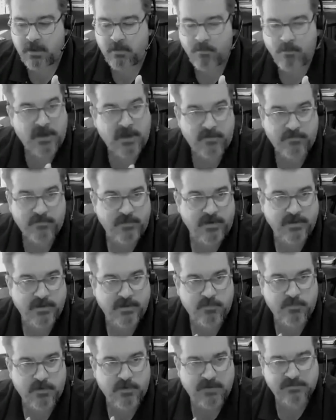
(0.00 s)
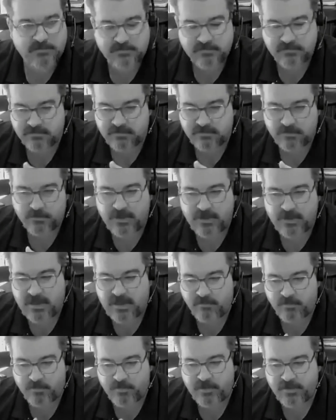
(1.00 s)
modifying the processes that we
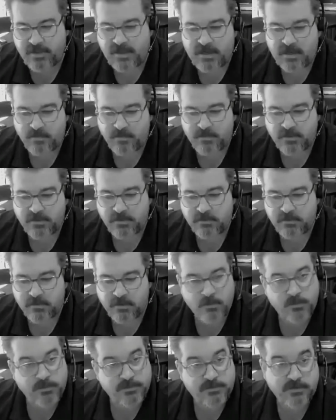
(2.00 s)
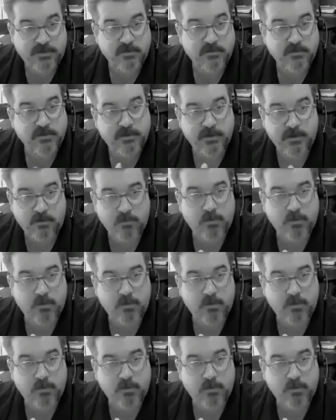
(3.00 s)
have. And by that, I mean, we take a look at our